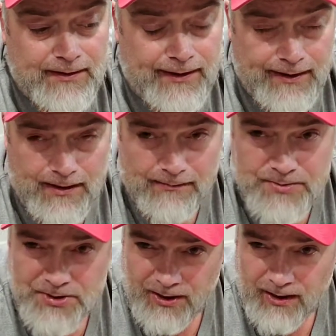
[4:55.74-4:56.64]
end up
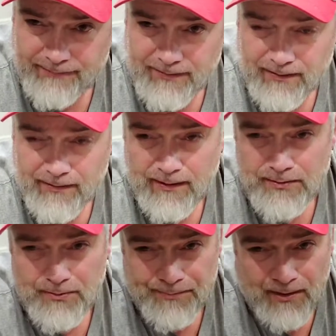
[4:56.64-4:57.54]
chopped and
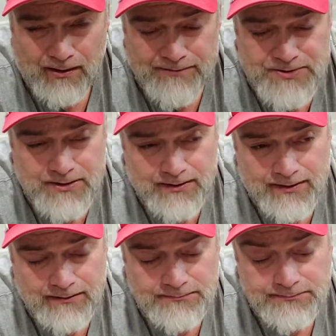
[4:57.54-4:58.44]
into a pot of
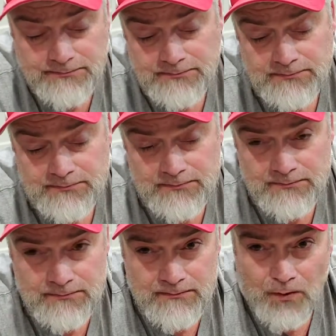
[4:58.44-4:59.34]
chili,
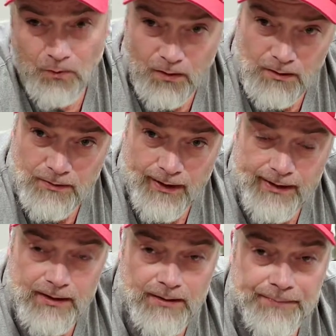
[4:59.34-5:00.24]
or I'll
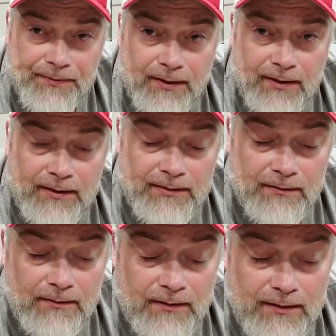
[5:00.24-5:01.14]
grind it up and
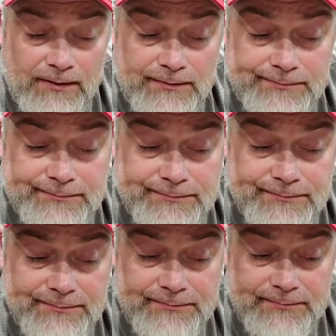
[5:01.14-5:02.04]
I'll
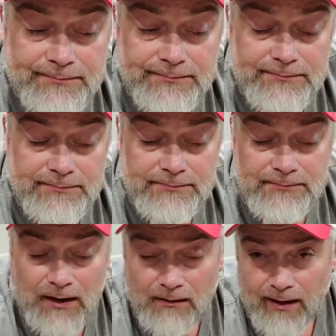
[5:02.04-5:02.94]

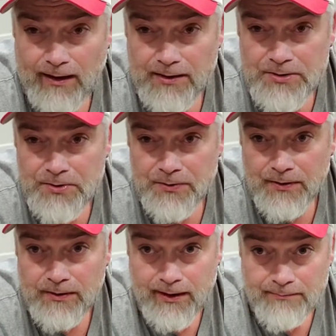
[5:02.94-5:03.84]
I'll add it to
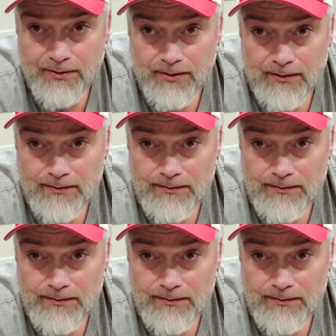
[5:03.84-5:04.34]
a hamburger.